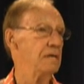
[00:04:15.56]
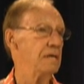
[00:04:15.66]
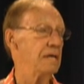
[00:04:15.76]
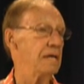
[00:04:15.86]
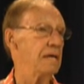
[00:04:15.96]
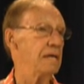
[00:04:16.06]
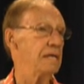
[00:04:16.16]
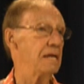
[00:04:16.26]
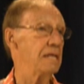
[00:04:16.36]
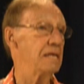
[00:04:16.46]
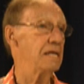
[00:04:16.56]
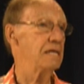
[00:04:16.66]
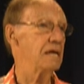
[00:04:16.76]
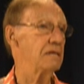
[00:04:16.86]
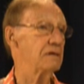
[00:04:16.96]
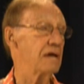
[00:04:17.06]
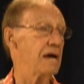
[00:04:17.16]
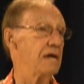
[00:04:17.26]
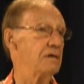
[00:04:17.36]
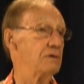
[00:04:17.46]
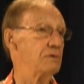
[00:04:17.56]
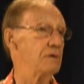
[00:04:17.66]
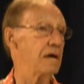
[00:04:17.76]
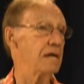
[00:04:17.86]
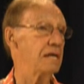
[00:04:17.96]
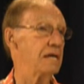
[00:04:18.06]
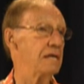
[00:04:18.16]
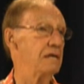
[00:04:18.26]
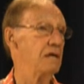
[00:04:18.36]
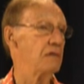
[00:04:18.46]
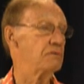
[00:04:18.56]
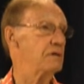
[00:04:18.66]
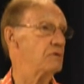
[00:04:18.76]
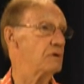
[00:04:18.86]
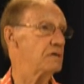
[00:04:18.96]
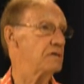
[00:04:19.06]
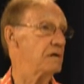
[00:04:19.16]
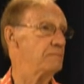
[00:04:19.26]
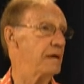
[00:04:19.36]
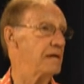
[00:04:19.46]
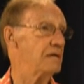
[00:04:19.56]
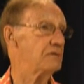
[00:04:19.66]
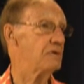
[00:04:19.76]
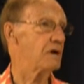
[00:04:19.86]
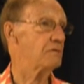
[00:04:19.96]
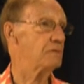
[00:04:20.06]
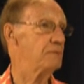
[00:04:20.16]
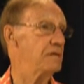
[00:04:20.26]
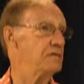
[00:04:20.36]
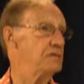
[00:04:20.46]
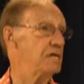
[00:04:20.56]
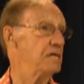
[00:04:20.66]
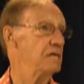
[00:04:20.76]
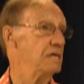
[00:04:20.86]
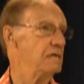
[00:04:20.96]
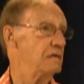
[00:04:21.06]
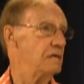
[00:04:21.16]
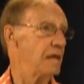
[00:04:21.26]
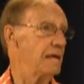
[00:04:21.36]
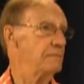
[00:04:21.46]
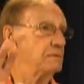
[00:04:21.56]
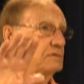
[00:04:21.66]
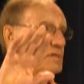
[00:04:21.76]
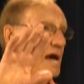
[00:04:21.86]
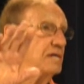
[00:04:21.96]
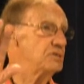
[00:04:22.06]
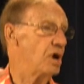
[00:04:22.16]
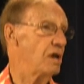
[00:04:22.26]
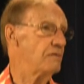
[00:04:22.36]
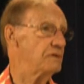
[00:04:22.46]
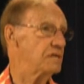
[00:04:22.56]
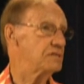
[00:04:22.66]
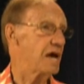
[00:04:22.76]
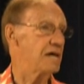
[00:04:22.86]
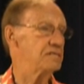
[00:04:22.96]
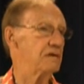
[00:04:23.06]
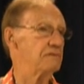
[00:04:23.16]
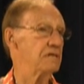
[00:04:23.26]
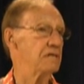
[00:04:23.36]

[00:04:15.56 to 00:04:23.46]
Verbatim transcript: and and then another guy who had a three-quarter ton panel truck with P&G signs all over the sides of it.